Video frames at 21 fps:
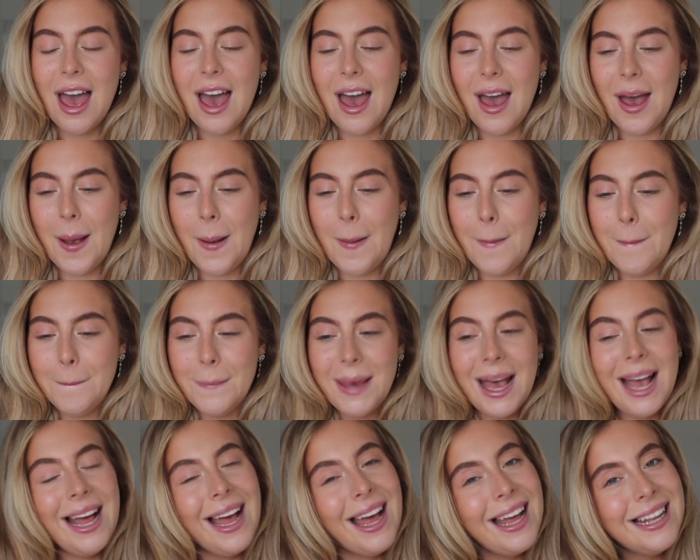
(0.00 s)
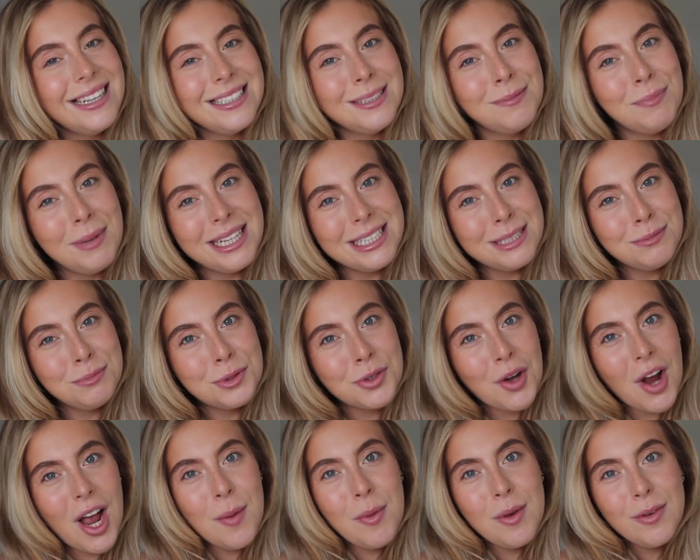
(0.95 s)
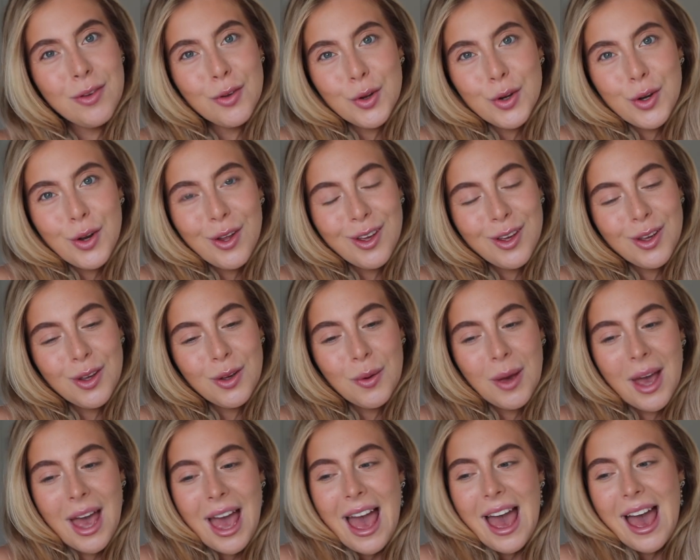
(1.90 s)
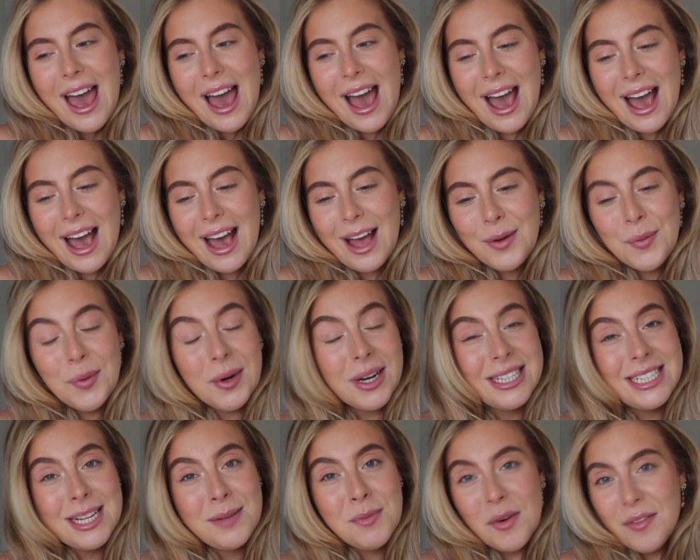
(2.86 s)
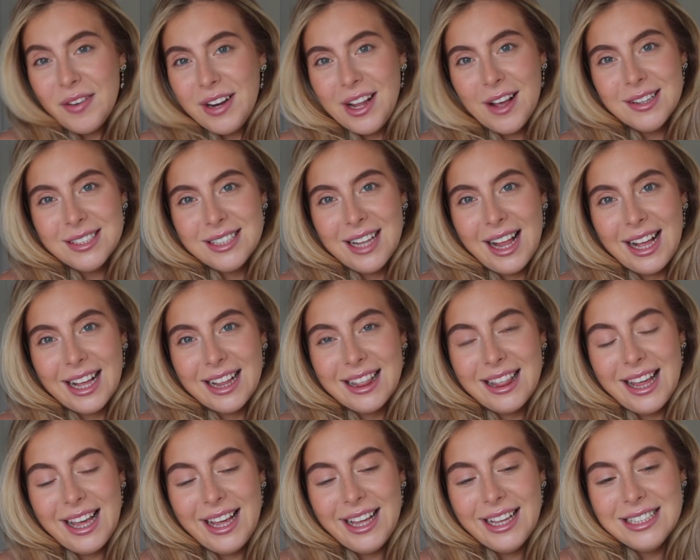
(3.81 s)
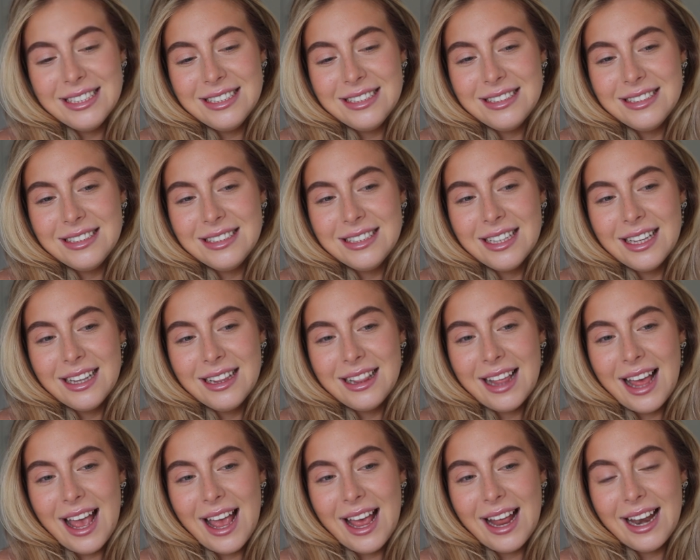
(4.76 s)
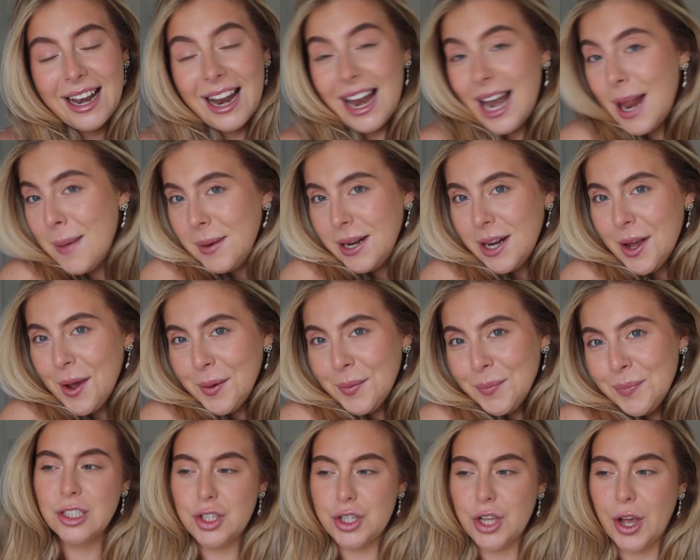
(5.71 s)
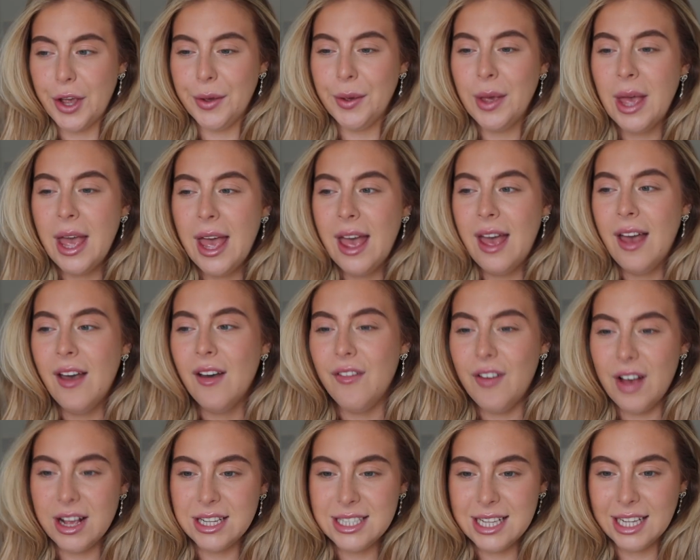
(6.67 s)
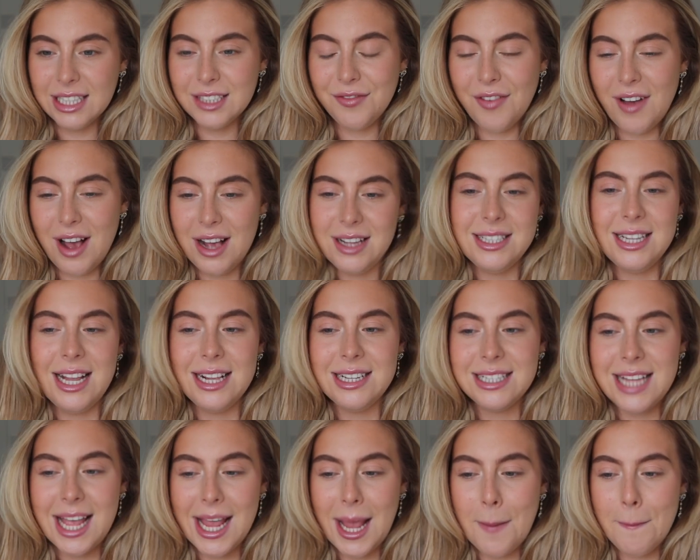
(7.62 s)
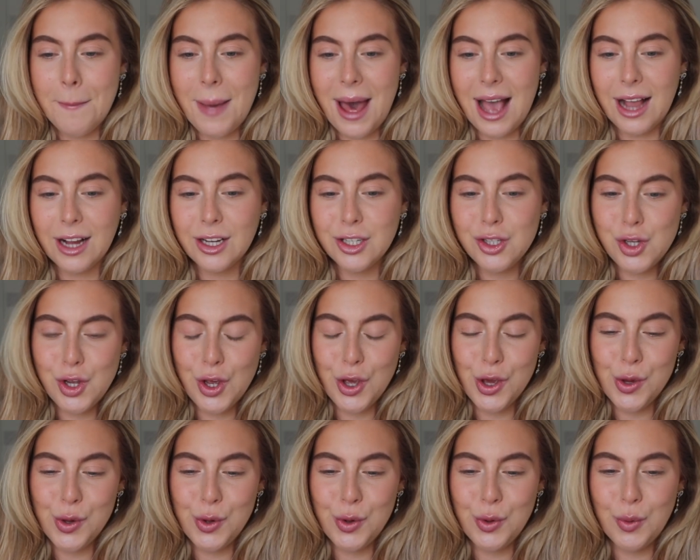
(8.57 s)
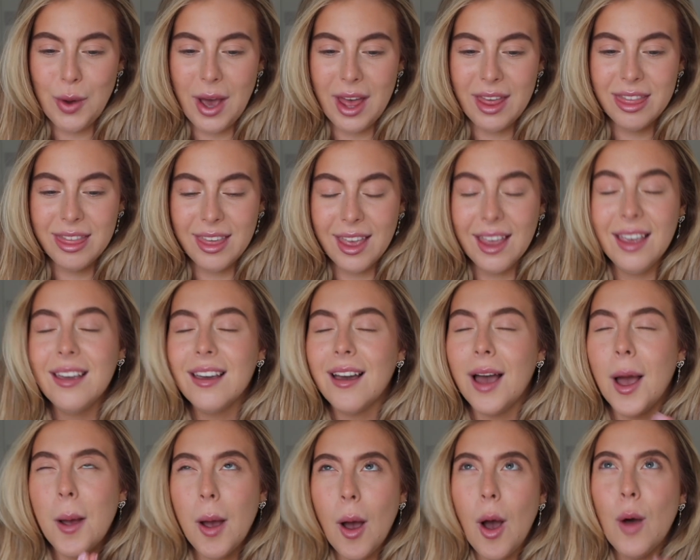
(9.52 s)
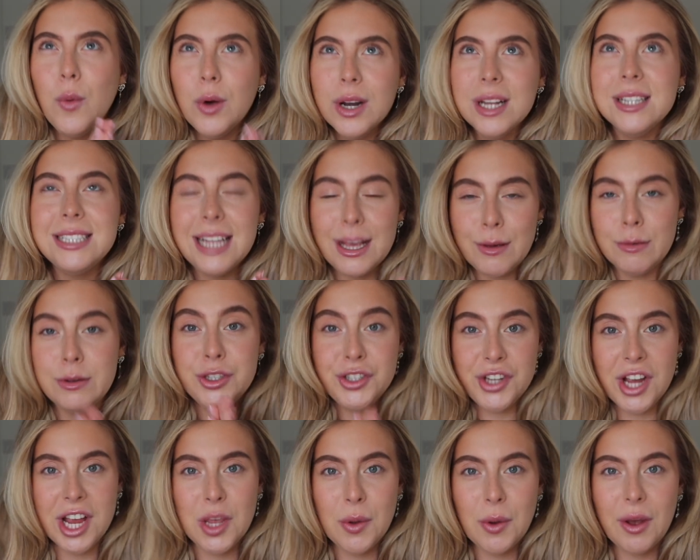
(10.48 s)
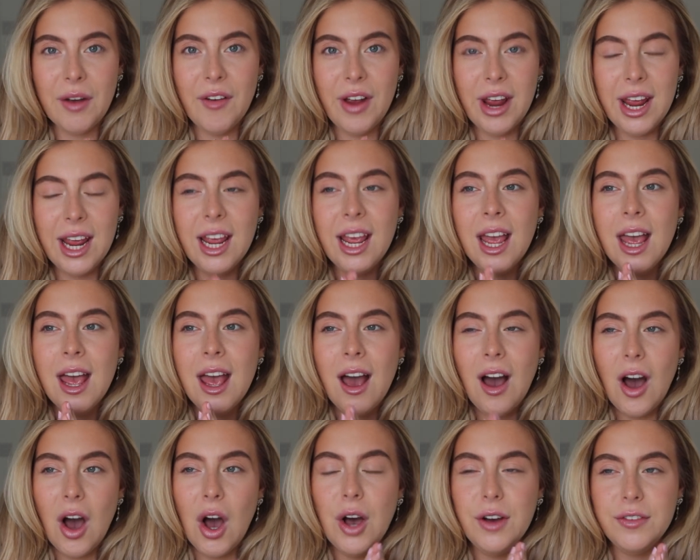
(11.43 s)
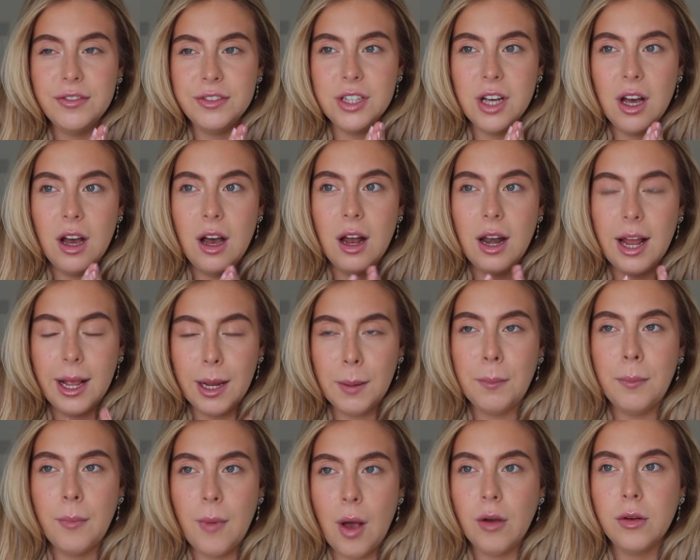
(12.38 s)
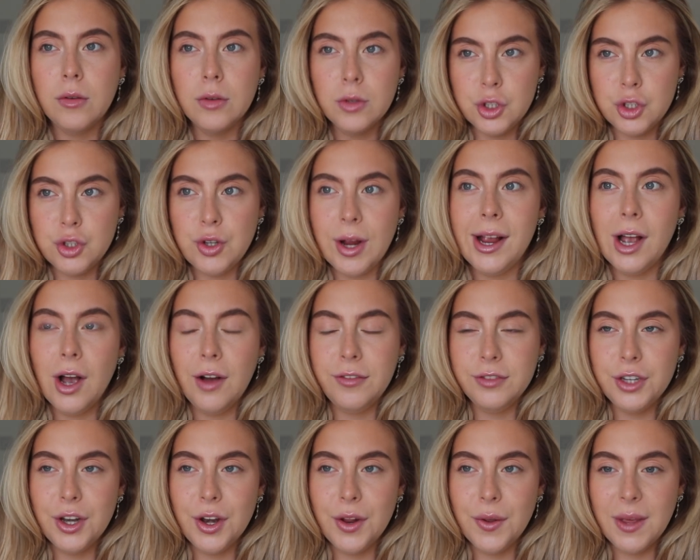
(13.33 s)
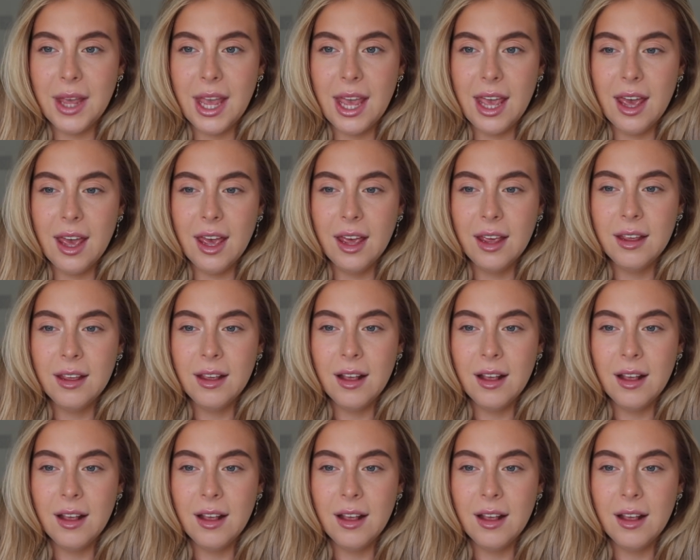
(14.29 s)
And please subscribe if you're new and wanna see more videos like this, then let me know. So first things first, let's take it back to, I wanna say it was January, after like straight after New Year,